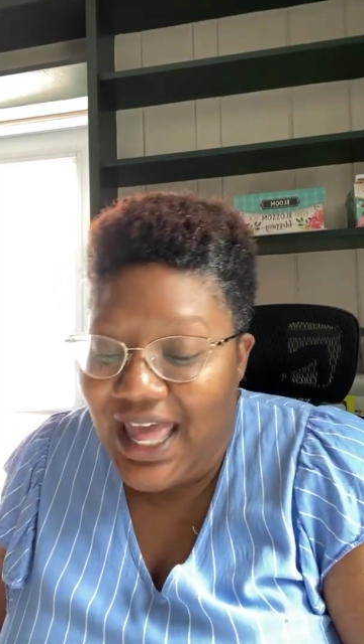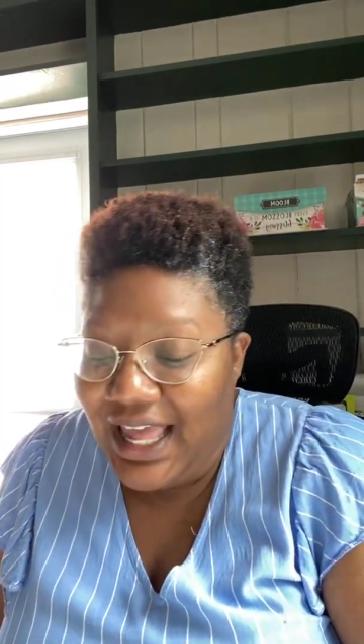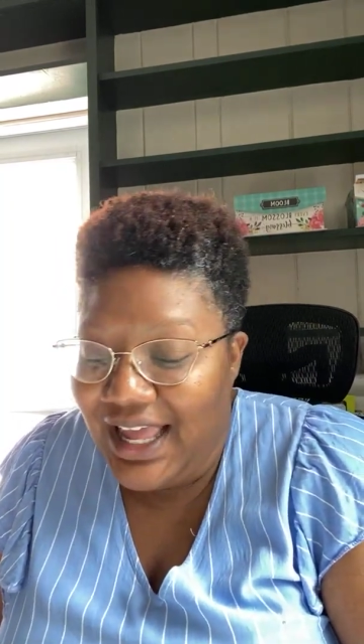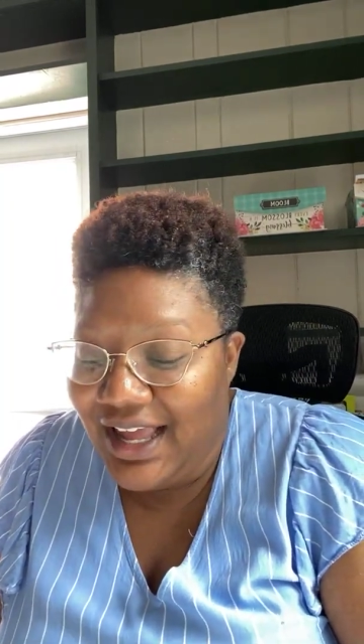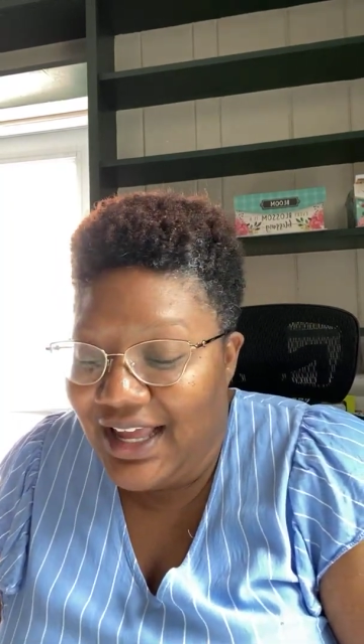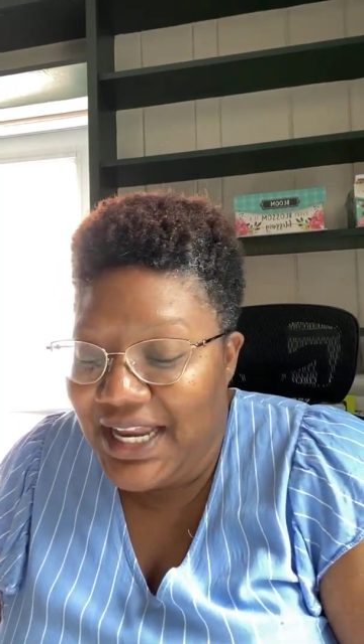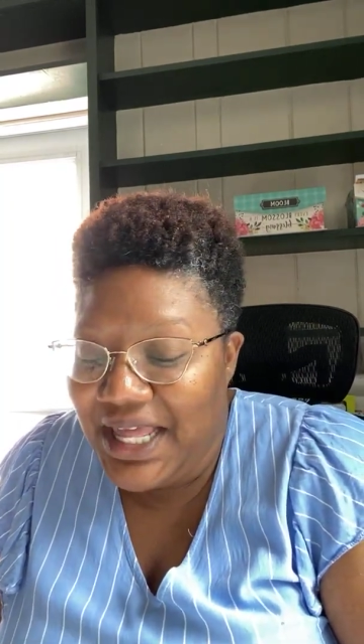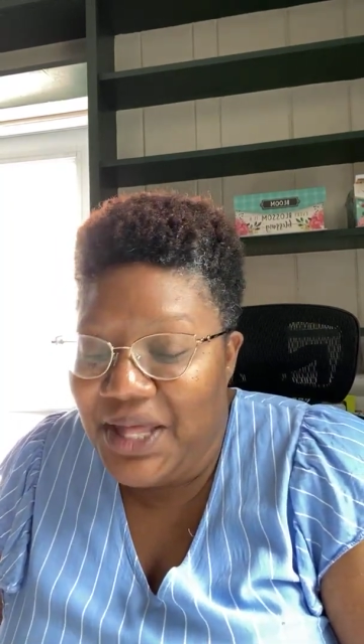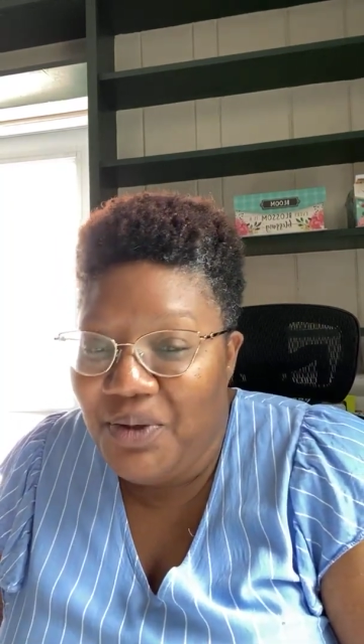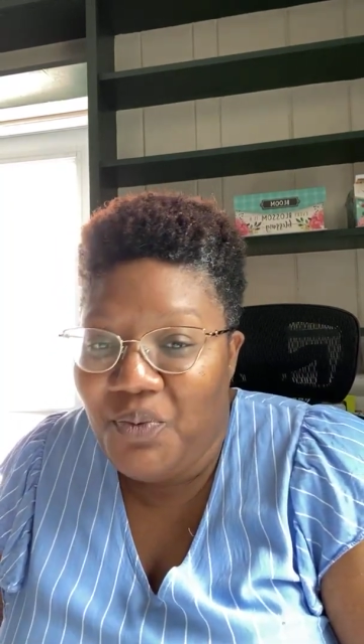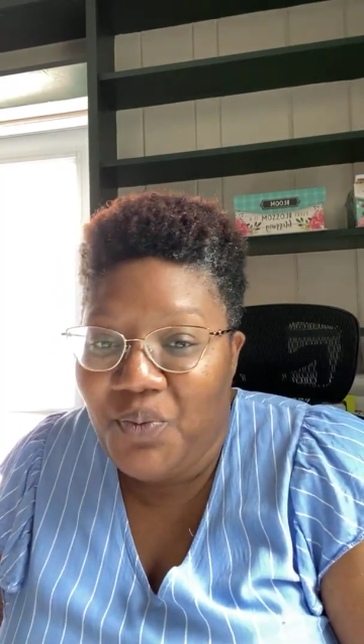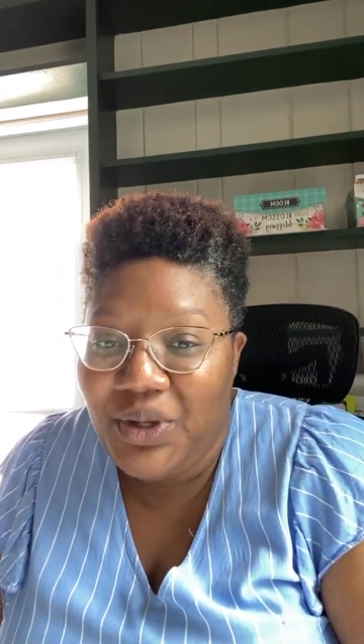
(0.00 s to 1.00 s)
and
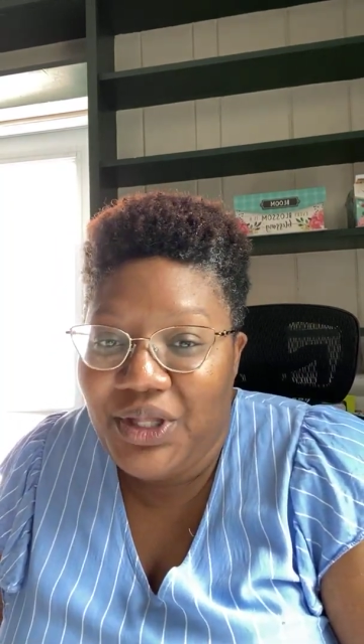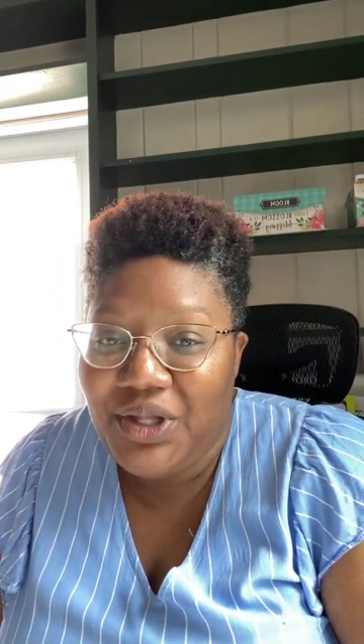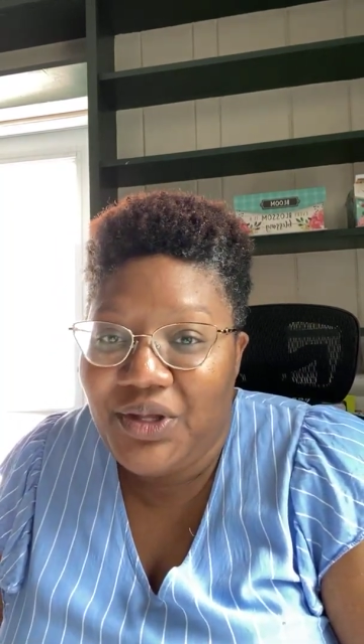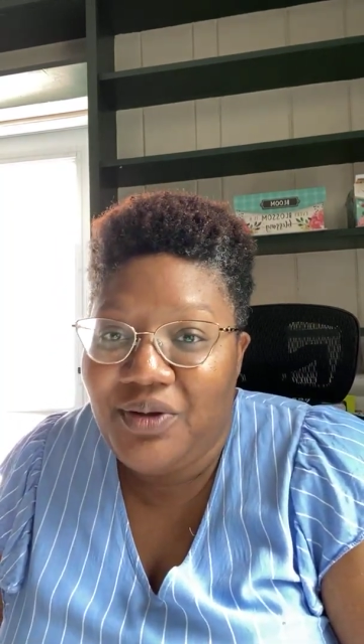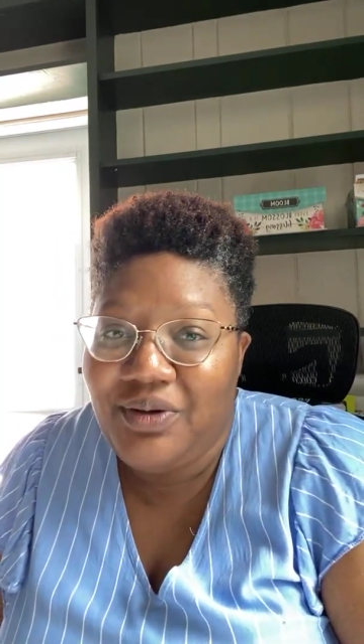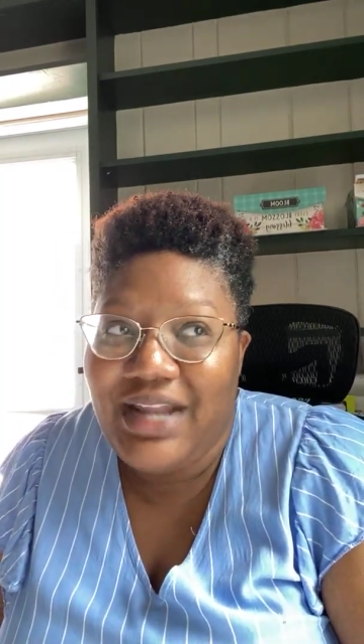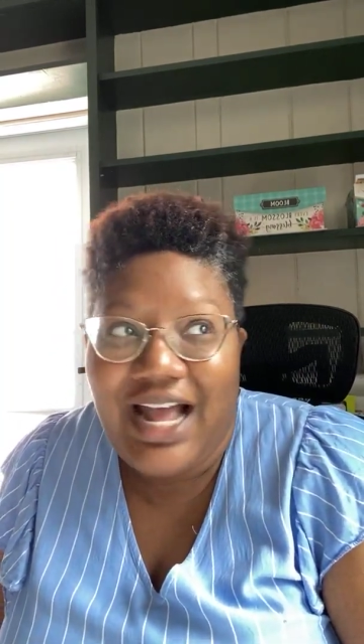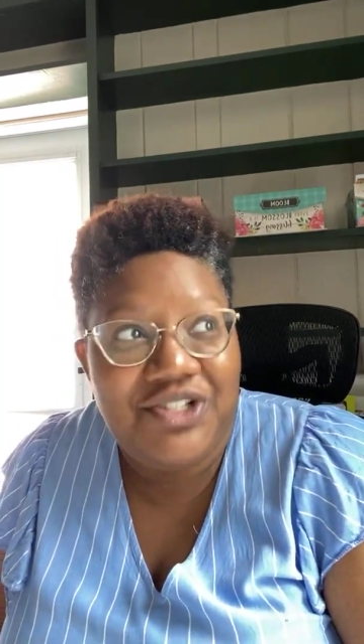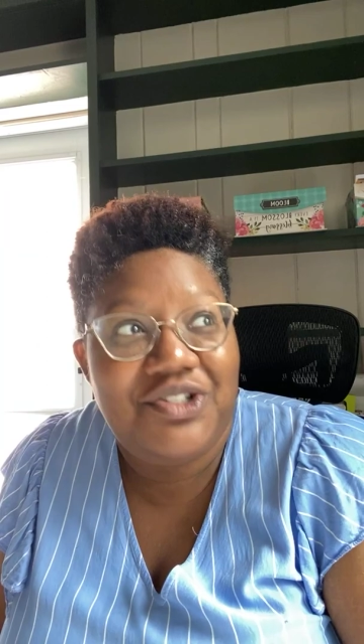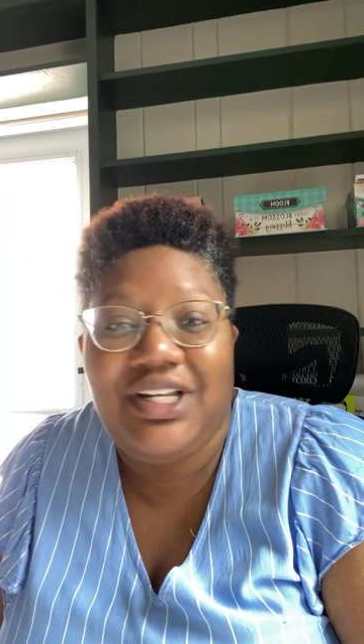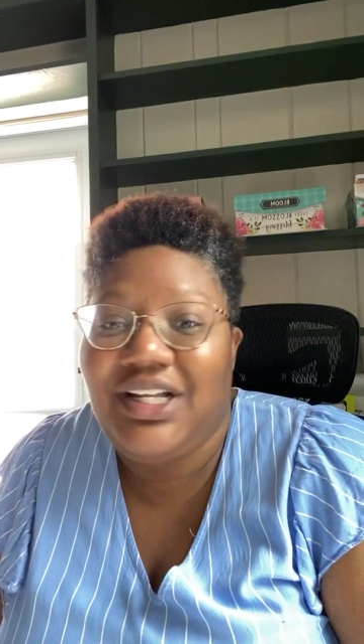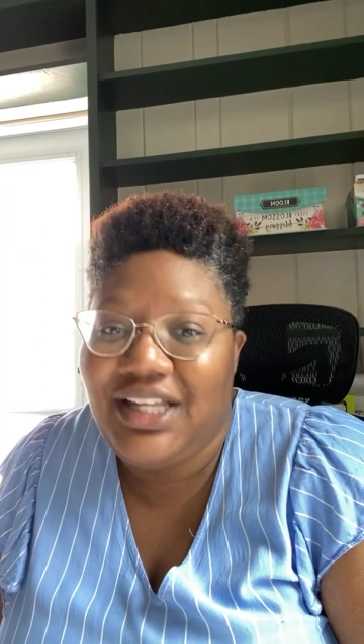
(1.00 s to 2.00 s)
it will
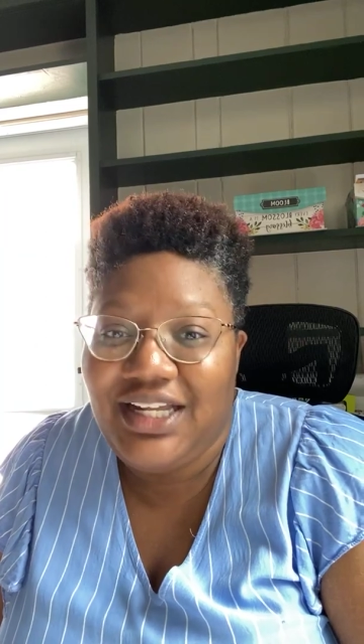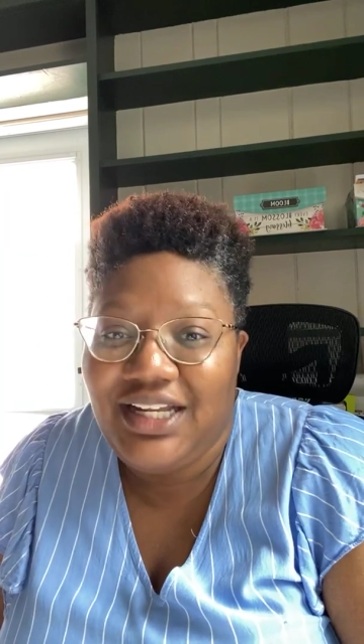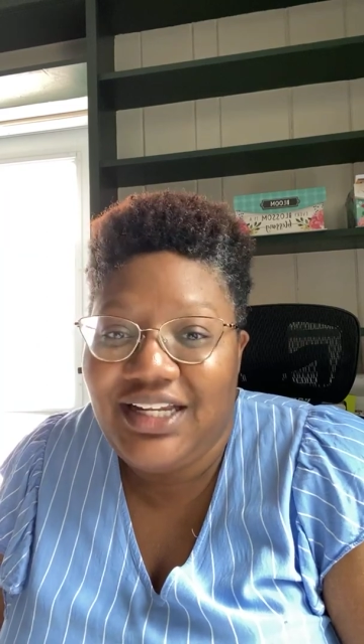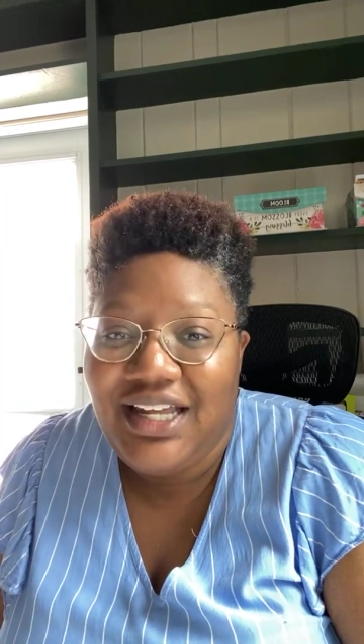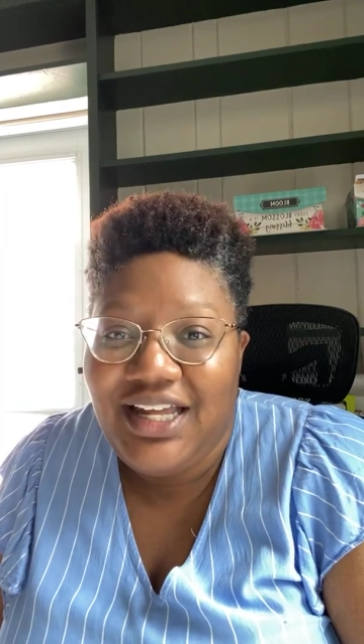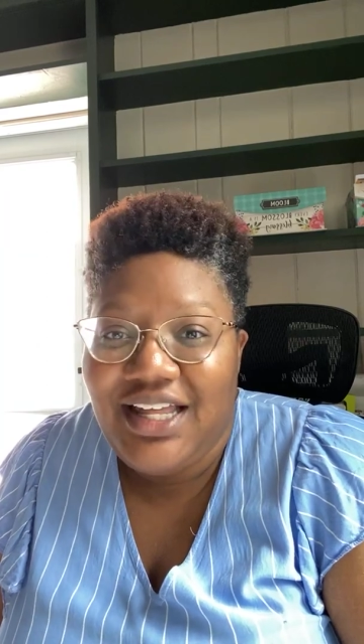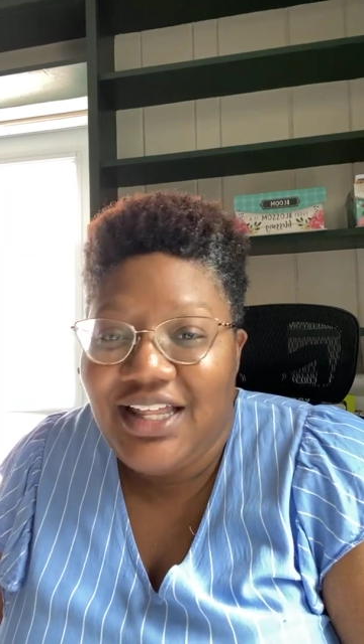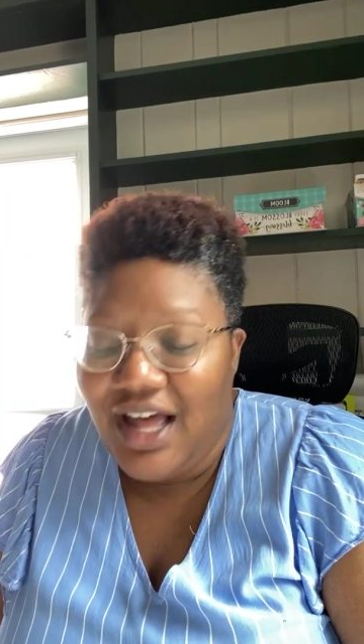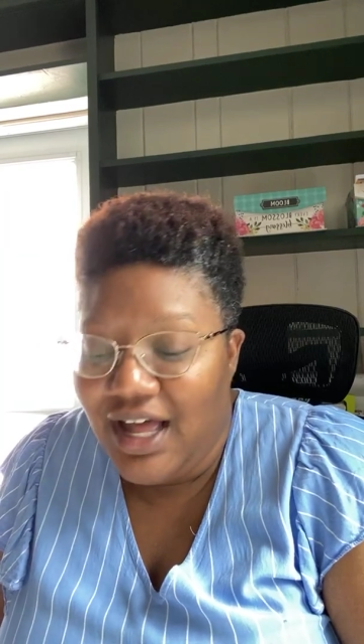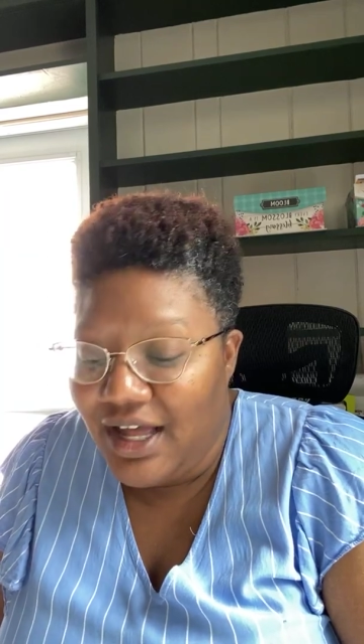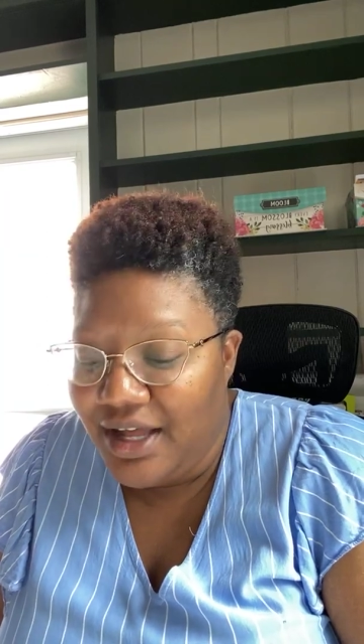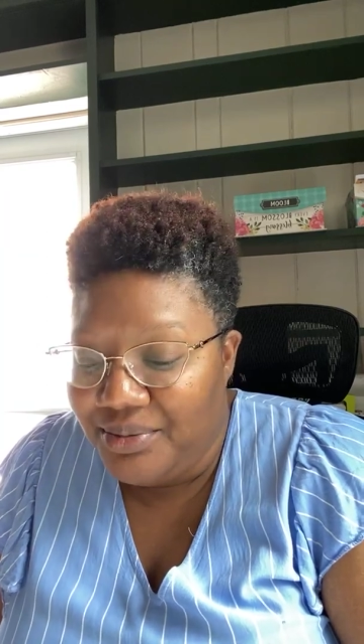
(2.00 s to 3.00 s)
naturally clean
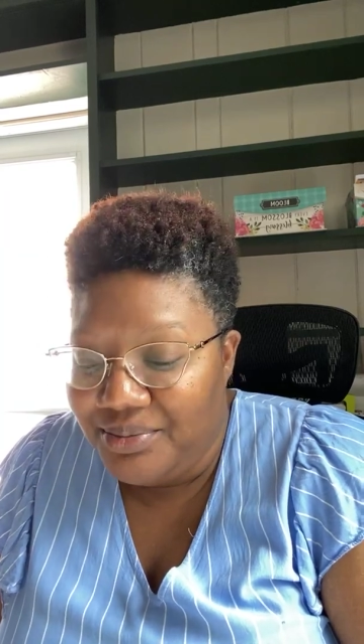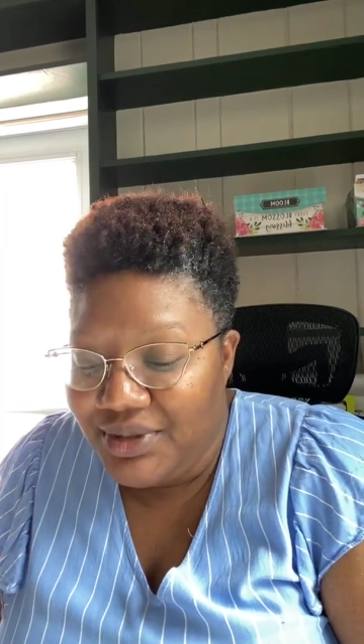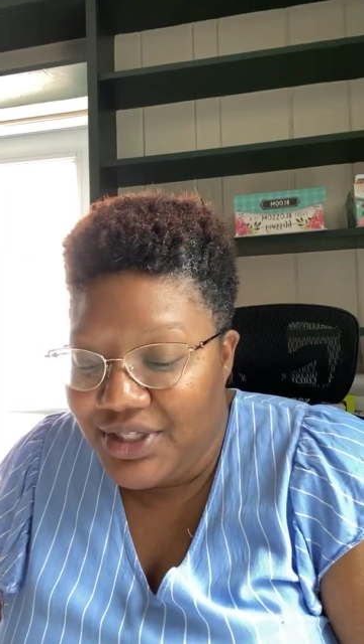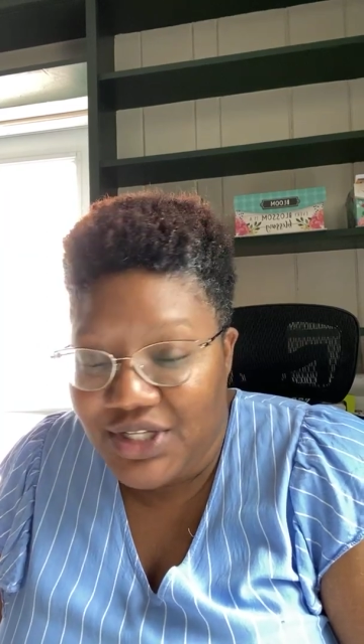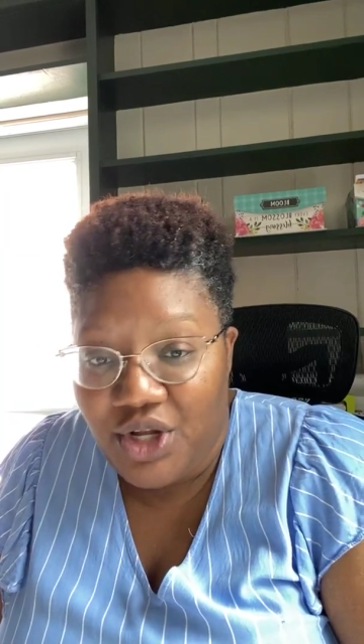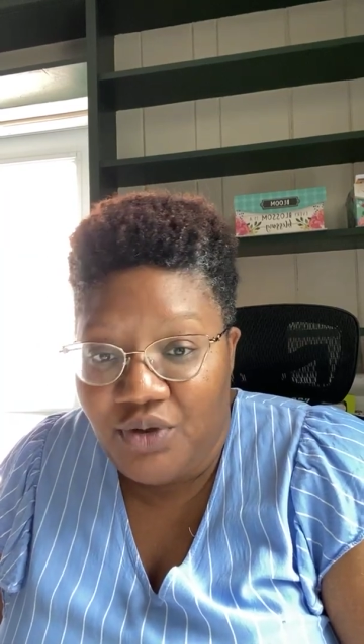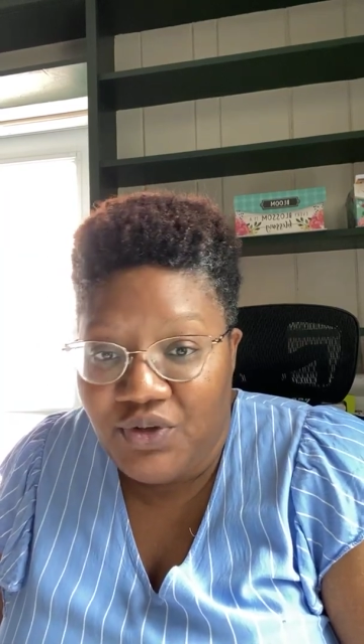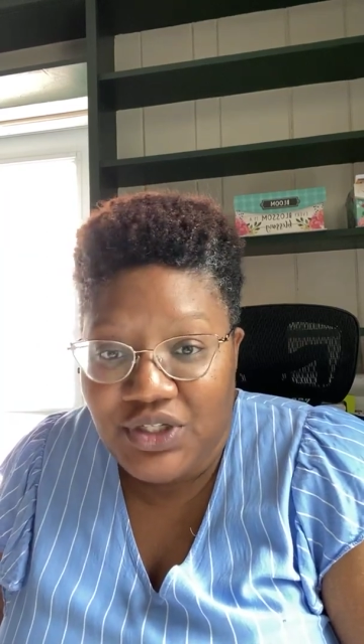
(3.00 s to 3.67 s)
the stove.